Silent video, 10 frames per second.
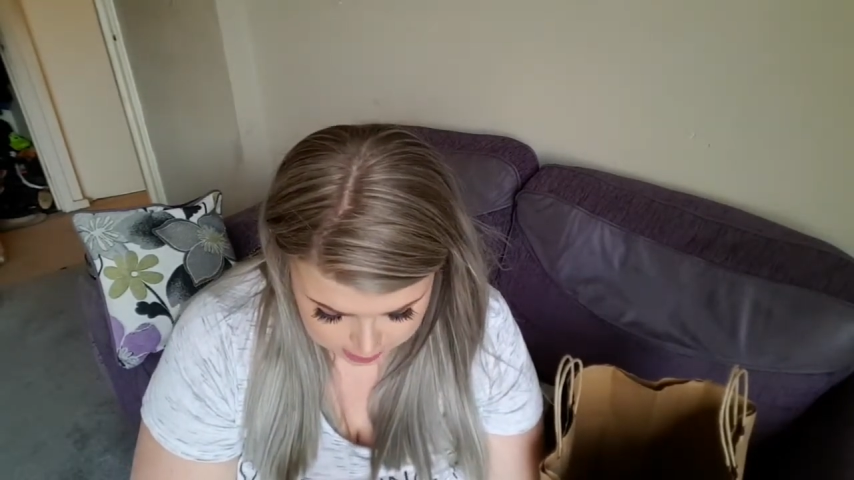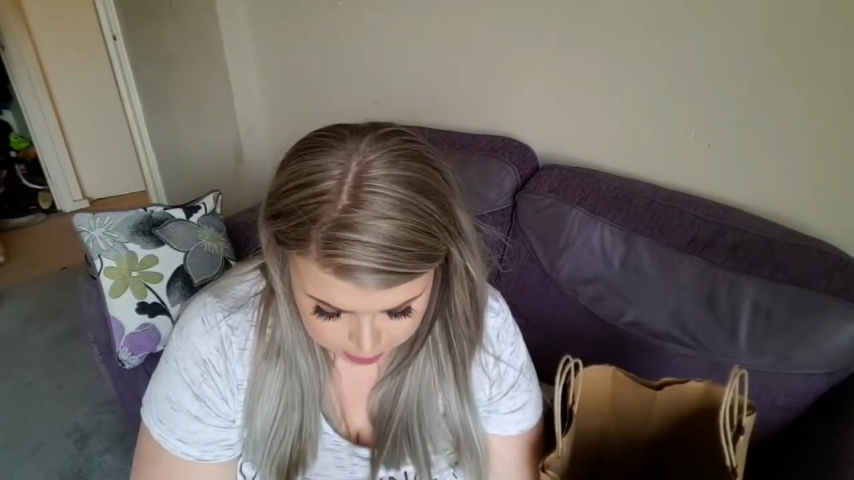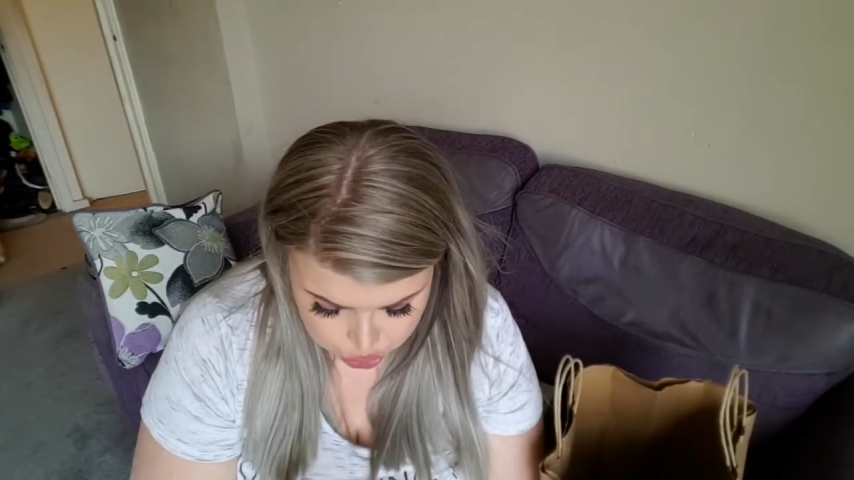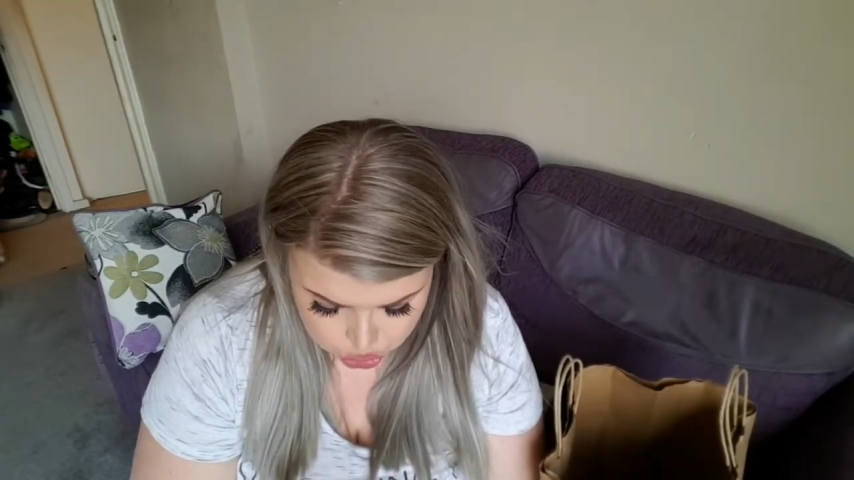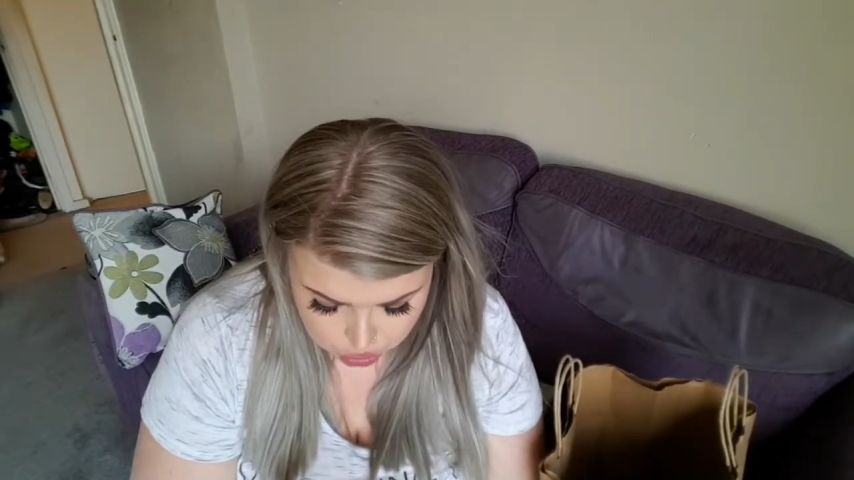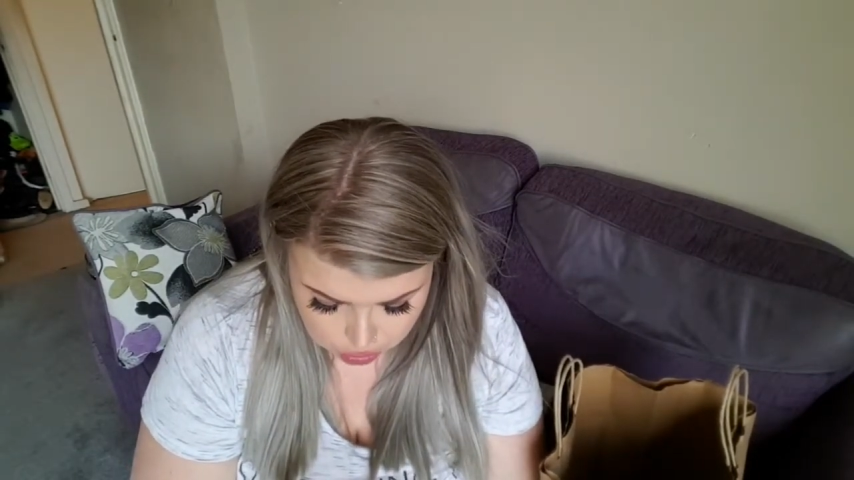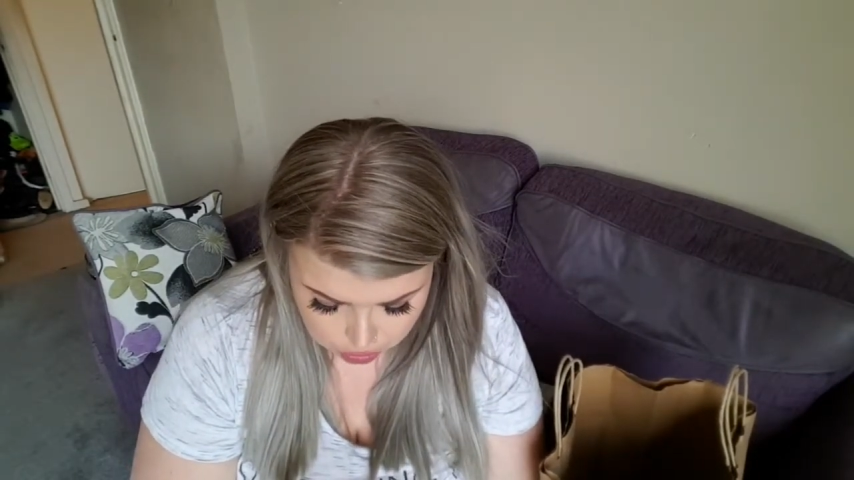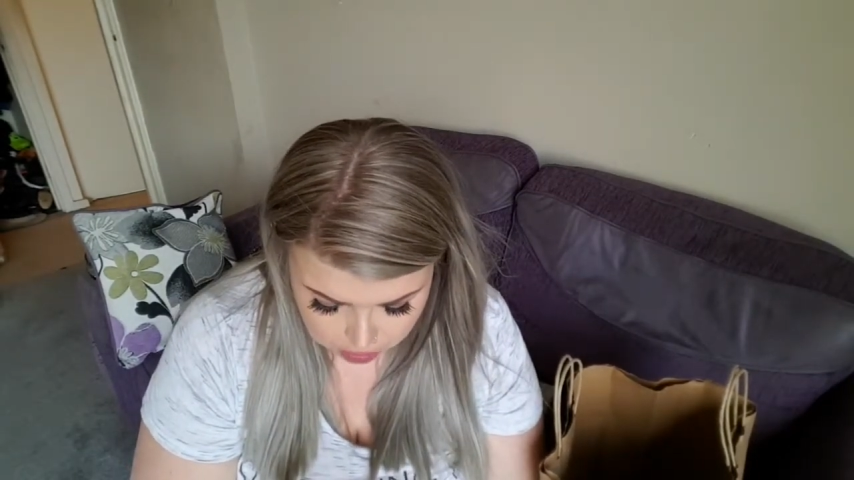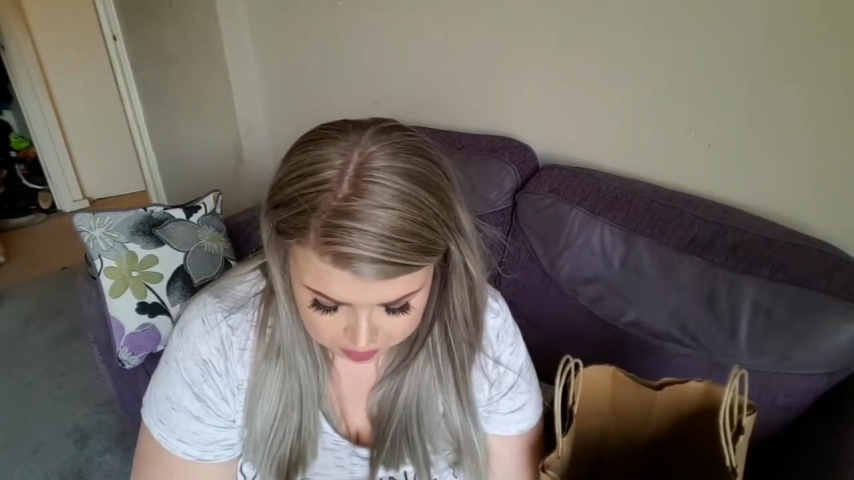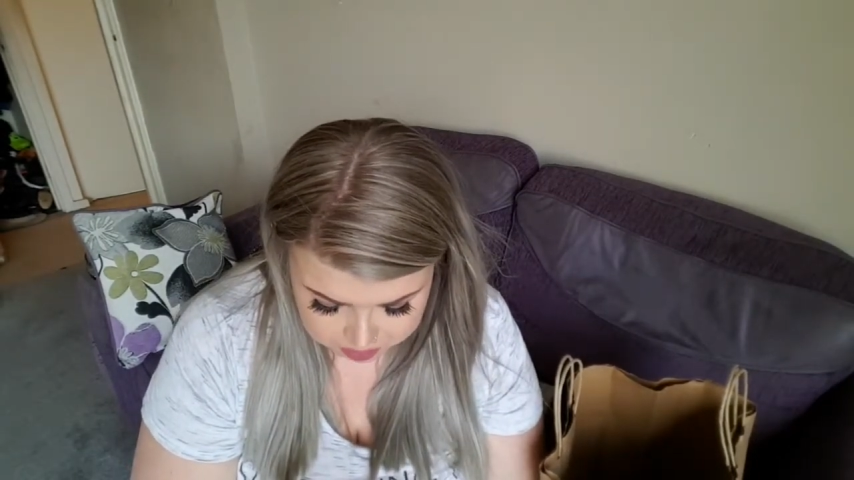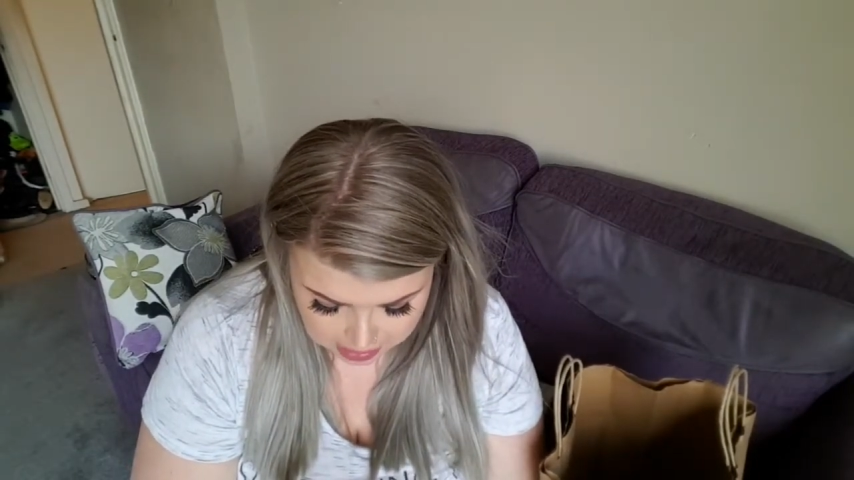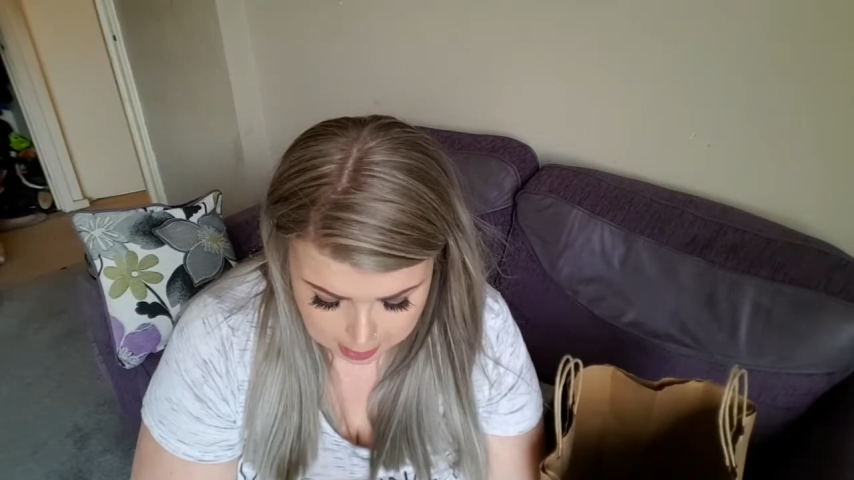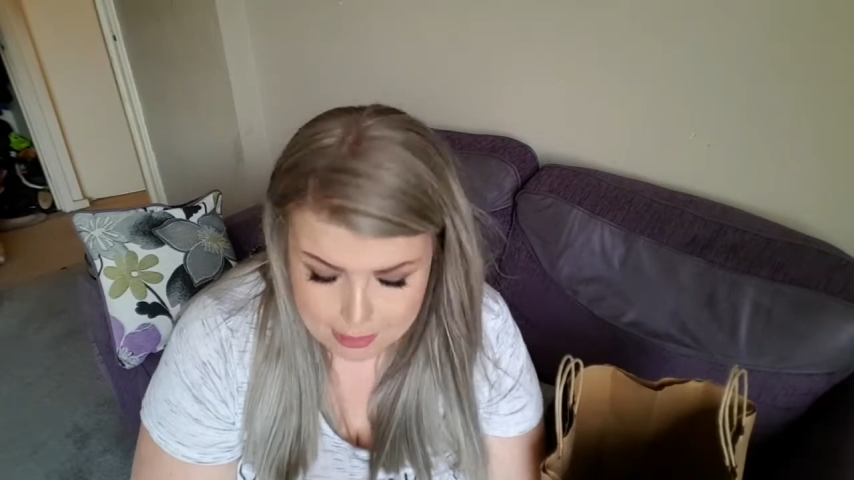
I'm sure I